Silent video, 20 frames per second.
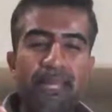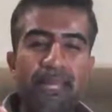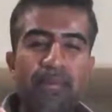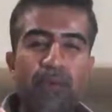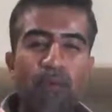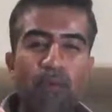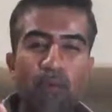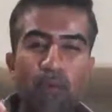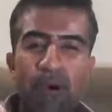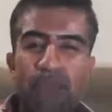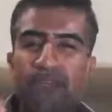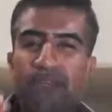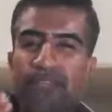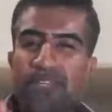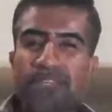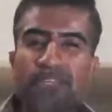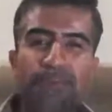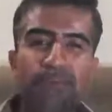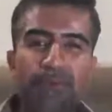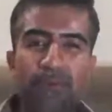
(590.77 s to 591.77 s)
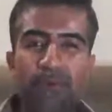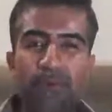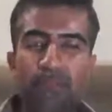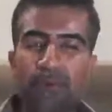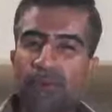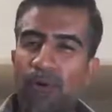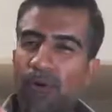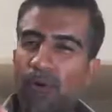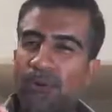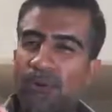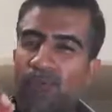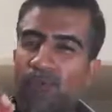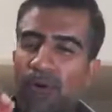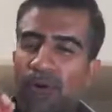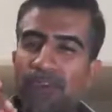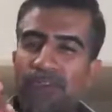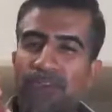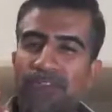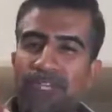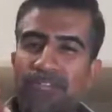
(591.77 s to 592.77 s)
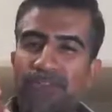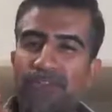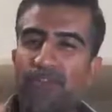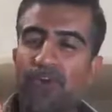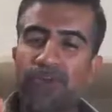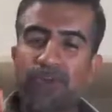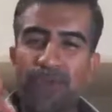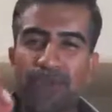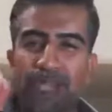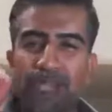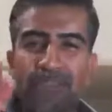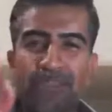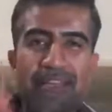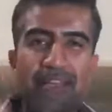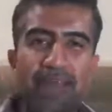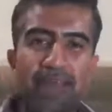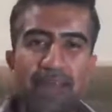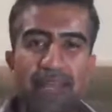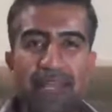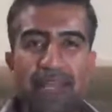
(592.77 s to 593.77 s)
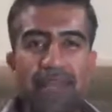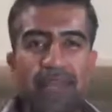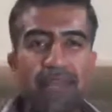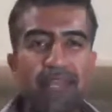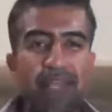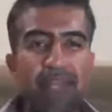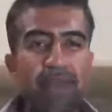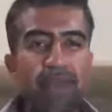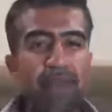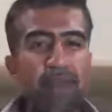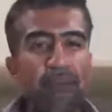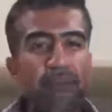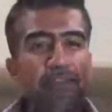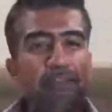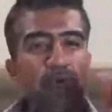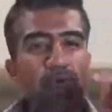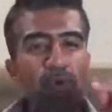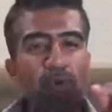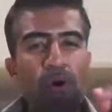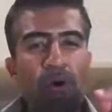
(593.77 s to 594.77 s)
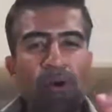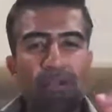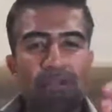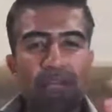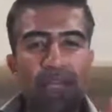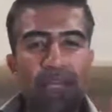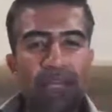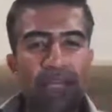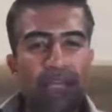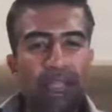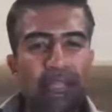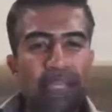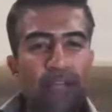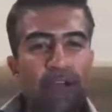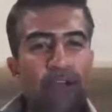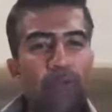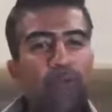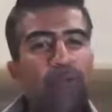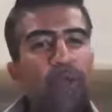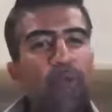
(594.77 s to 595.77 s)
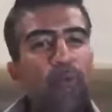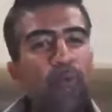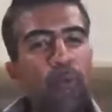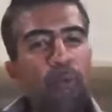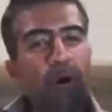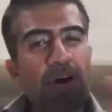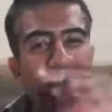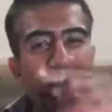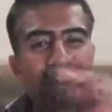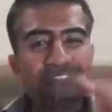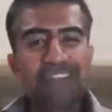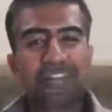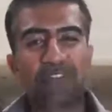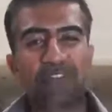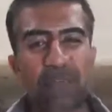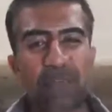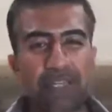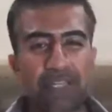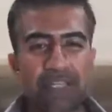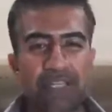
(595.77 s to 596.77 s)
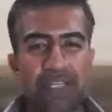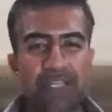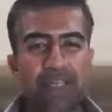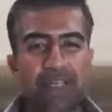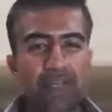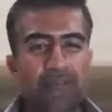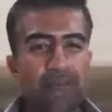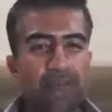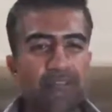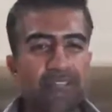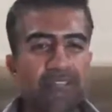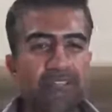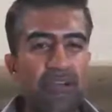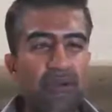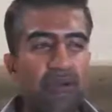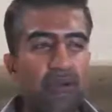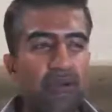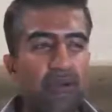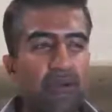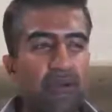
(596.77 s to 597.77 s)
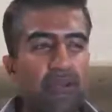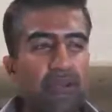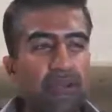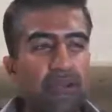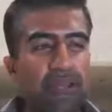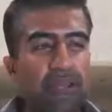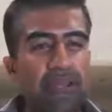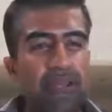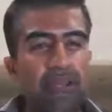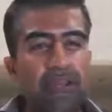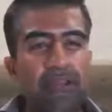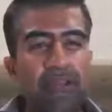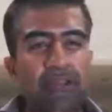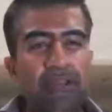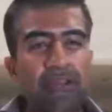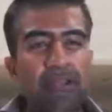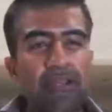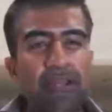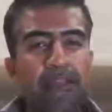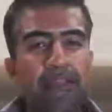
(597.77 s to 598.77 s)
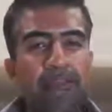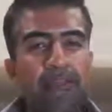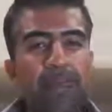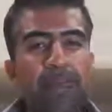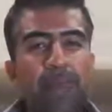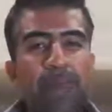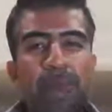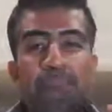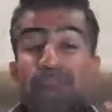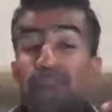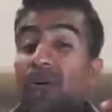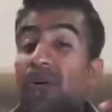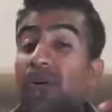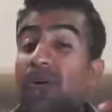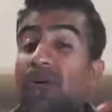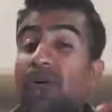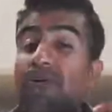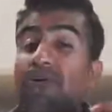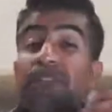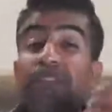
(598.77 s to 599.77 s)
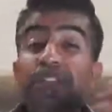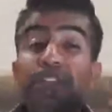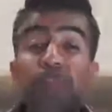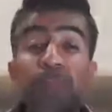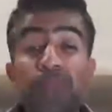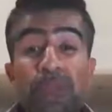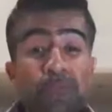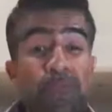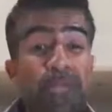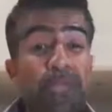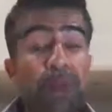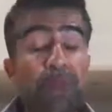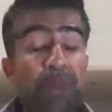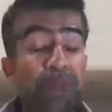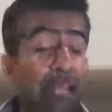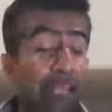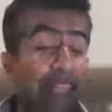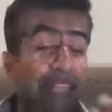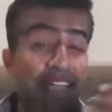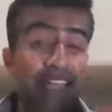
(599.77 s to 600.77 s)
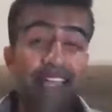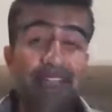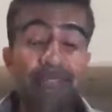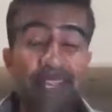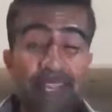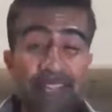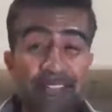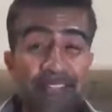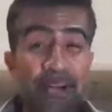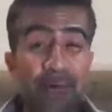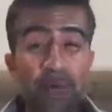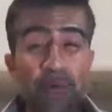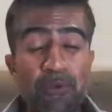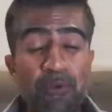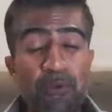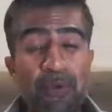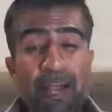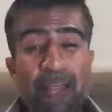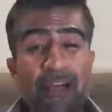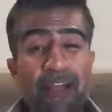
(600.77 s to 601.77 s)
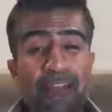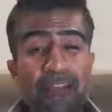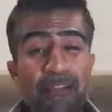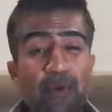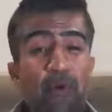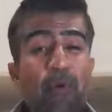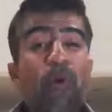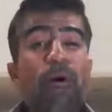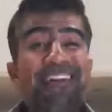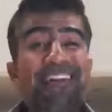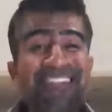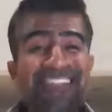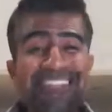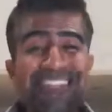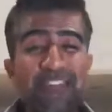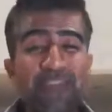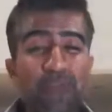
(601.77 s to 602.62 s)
one of these four, there are always one of these four triggers at play. If we look at the what, there could be a what that triggers it. So for example, when you're finished with the meal, like I gave the example with my aunt, the what that